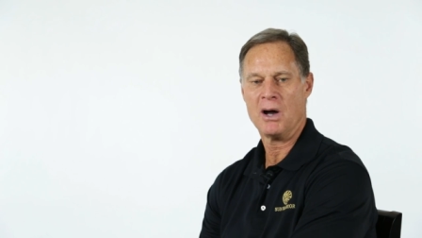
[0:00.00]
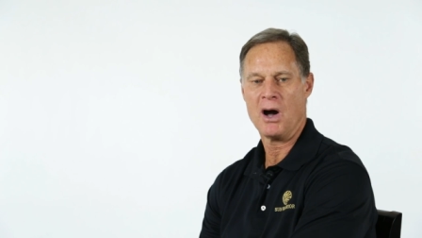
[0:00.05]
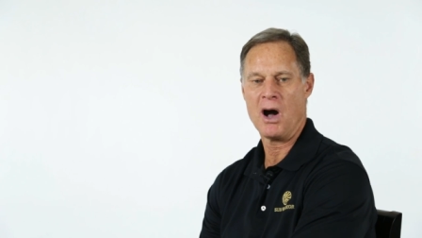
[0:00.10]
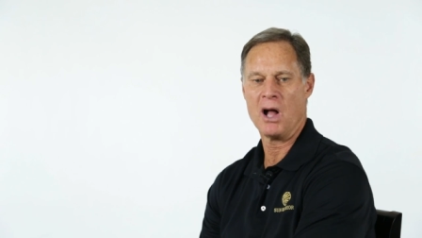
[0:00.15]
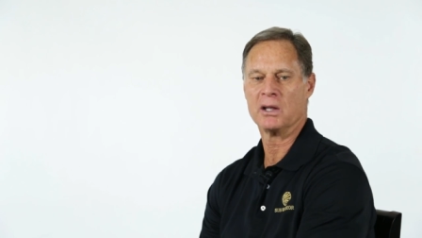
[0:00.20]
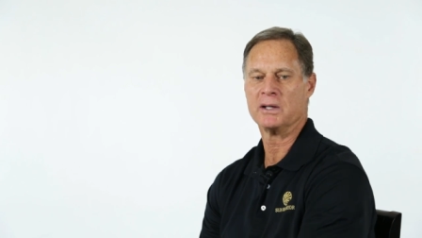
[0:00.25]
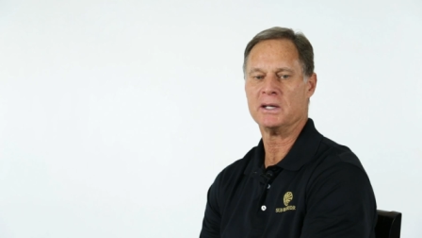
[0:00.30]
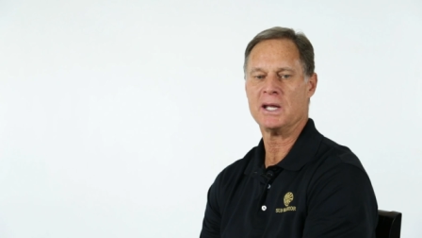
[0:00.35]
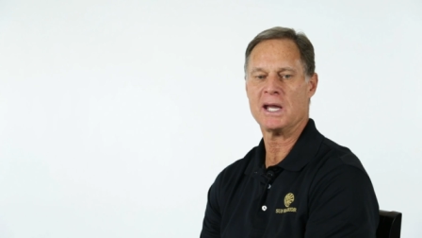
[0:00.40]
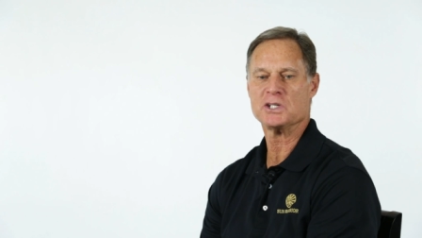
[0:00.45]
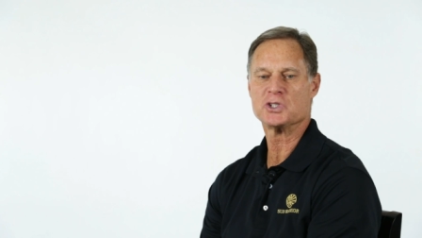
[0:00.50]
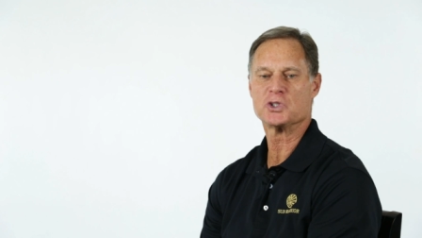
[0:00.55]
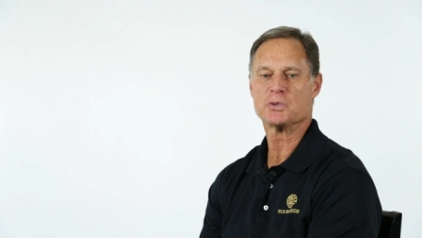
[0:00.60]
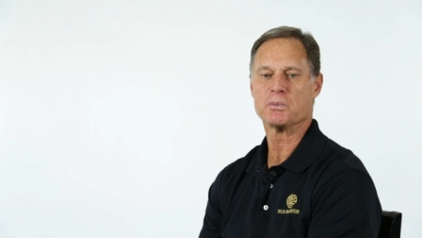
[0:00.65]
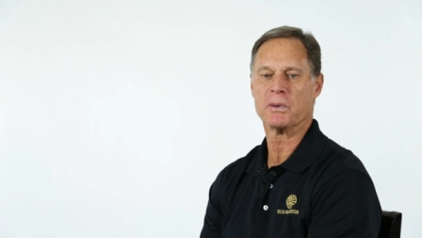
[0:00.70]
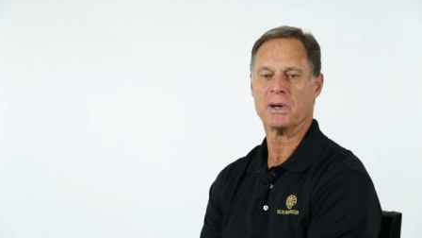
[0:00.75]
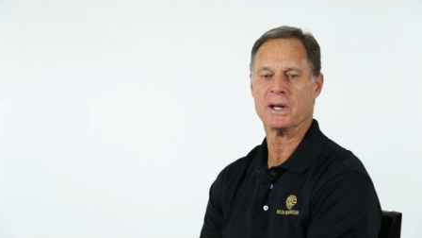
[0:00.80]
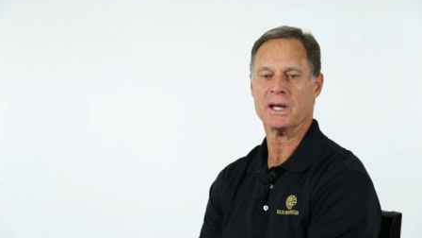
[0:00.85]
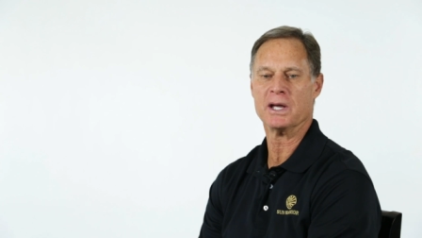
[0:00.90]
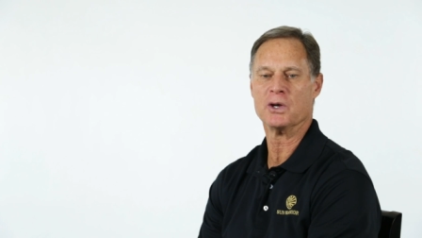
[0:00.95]
holiday
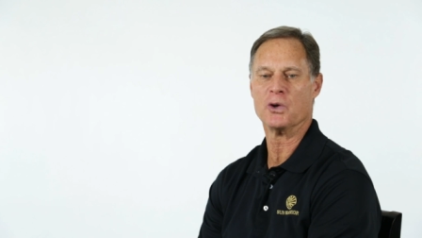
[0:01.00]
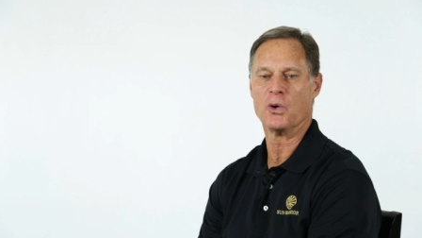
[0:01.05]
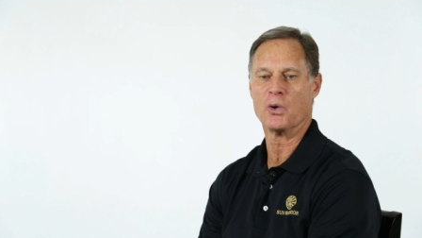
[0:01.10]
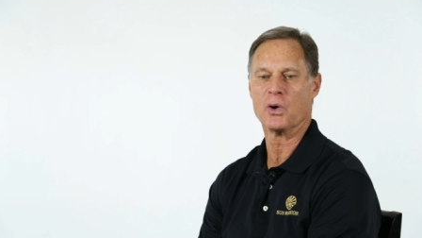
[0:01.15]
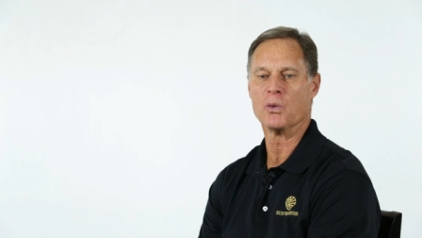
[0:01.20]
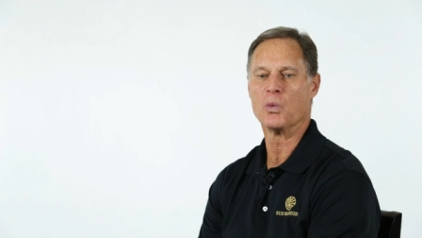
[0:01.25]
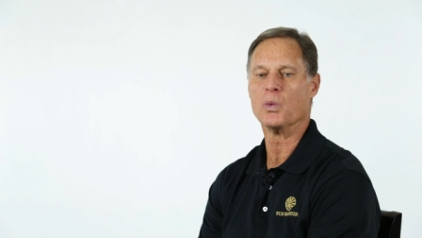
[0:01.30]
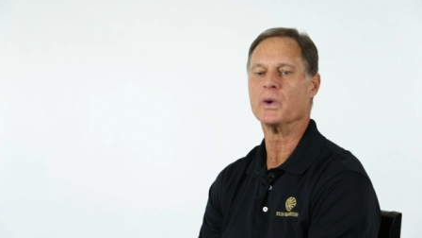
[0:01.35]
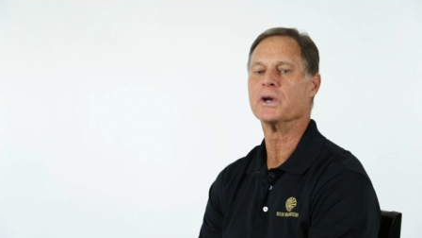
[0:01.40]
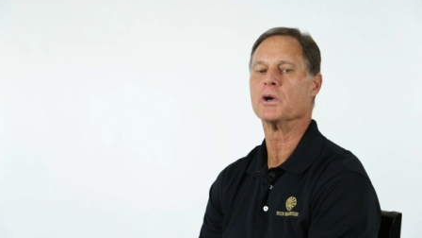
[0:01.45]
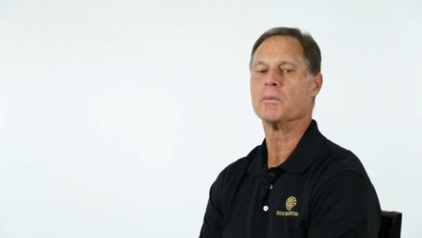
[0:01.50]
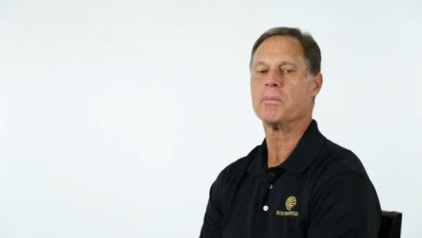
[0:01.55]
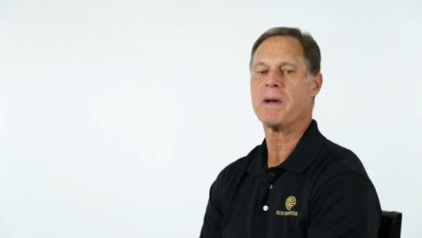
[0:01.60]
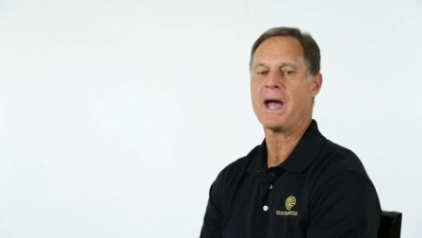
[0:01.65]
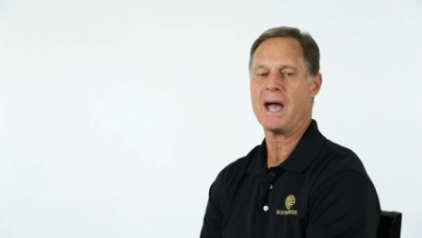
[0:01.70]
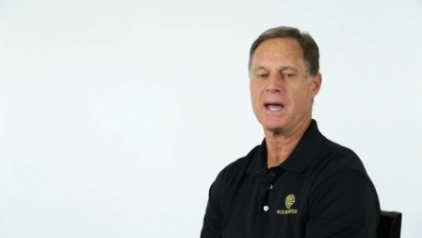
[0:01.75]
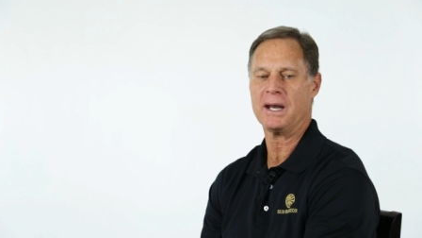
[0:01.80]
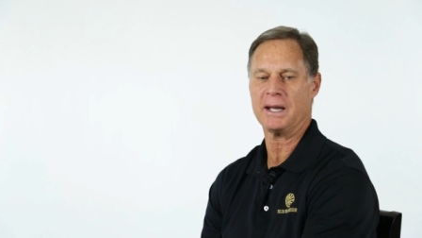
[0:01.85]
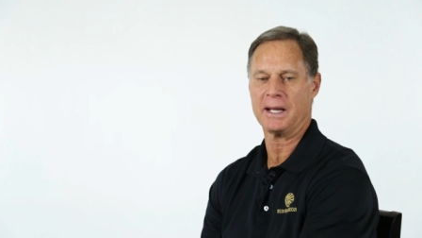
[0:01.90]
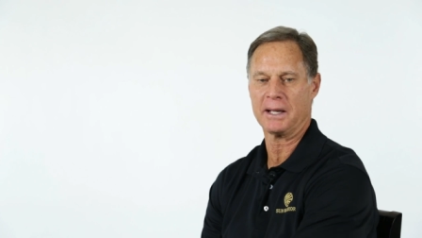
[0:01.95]
spread, or winter
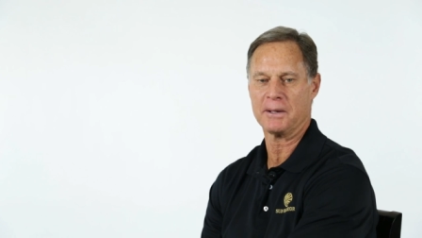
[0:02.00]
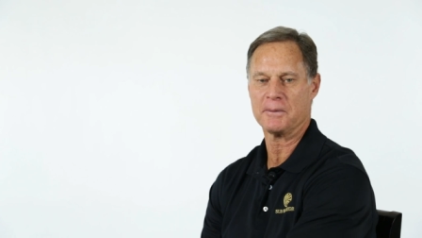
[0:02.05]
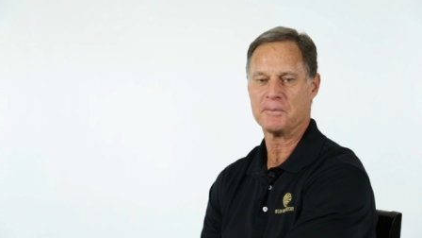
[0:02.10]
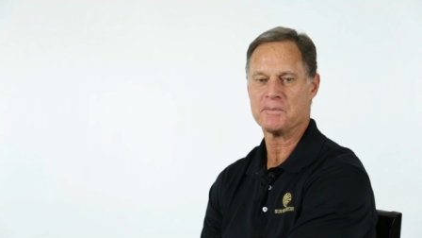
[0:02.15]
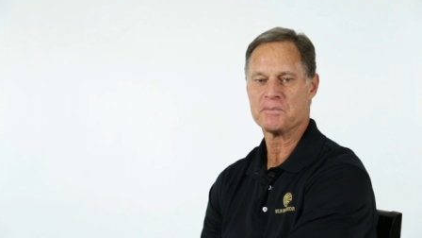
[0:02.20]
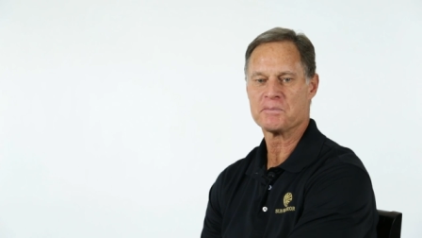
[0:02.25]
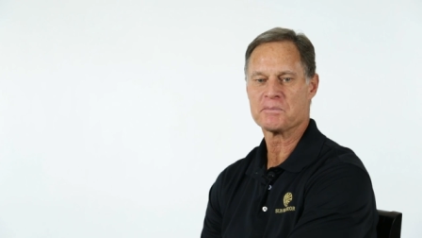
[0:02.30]
padding.